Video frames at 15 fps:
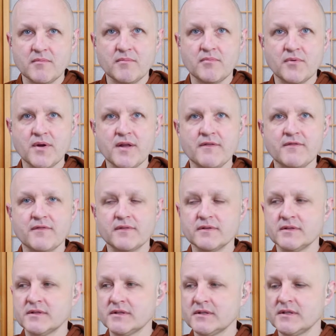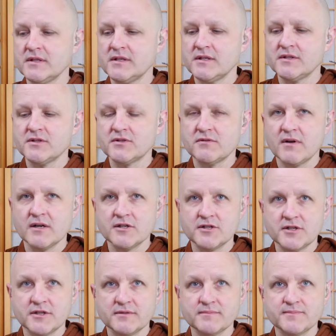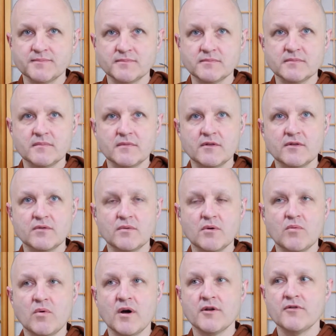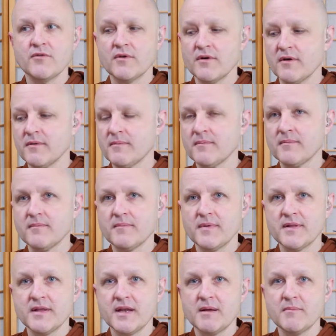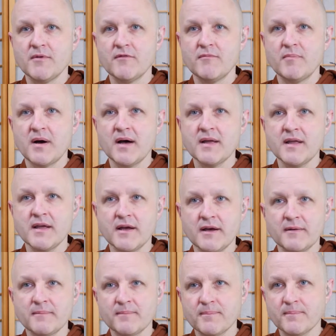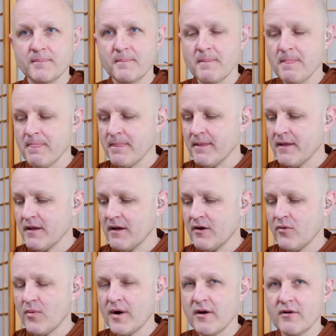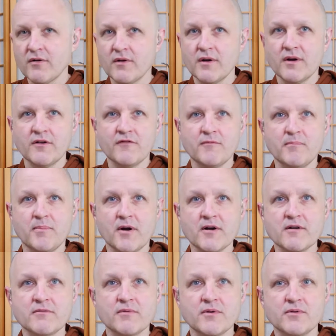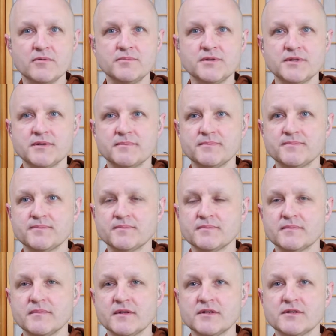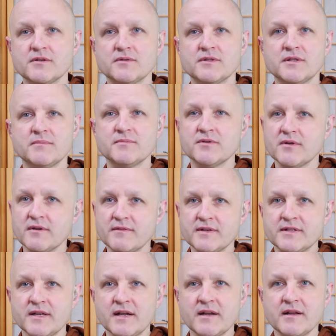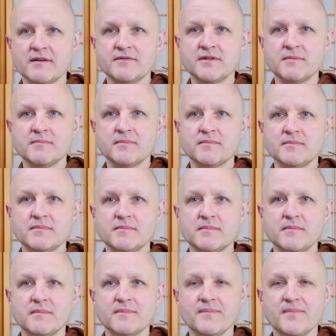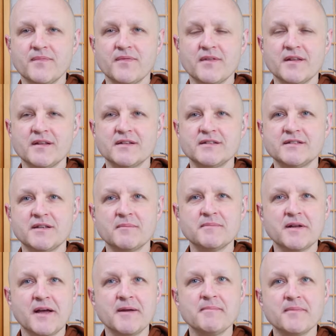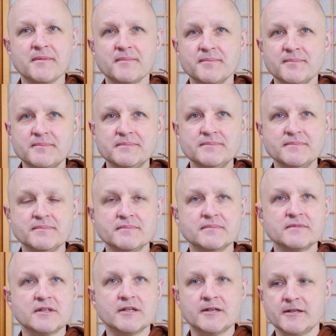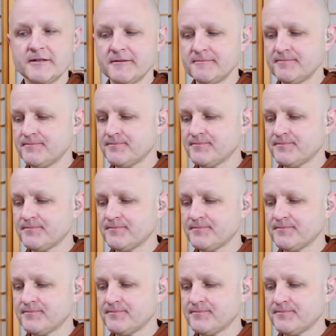brief instruction to a wanderer by the name of Bāhiya, a wearer of bark robes, so some sort of ascetic of some type. And